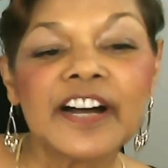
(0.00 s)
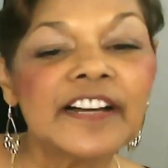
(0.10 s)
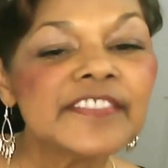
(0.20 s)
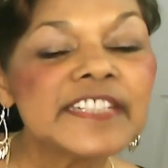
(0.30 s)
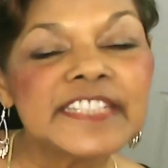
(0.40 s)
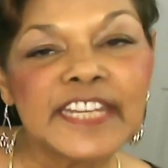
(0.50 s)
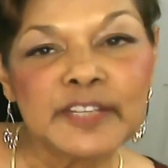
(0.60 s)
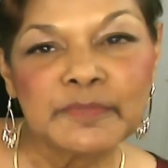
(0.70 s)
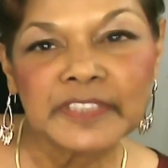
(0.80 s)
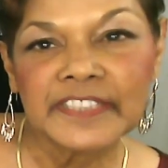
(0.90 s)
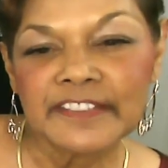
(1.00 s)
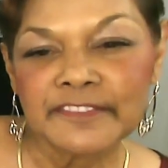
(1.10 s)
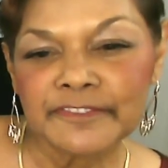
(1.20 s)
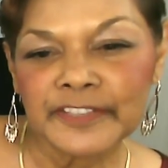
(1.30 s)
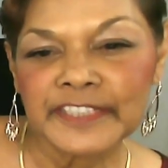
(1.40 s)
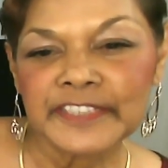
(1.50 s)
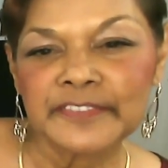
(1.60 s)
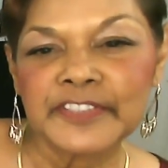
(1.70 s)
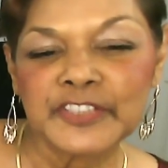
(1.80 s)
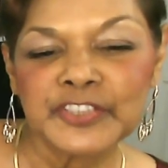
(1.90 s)
on the table in front of
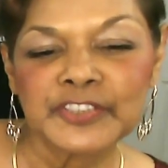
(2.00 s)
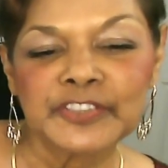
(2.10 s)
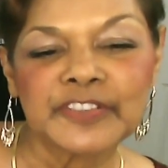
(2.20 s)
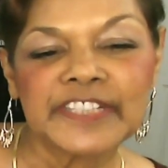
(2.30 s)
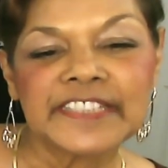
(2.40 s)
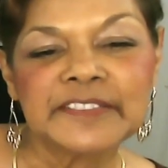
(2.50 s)
the children.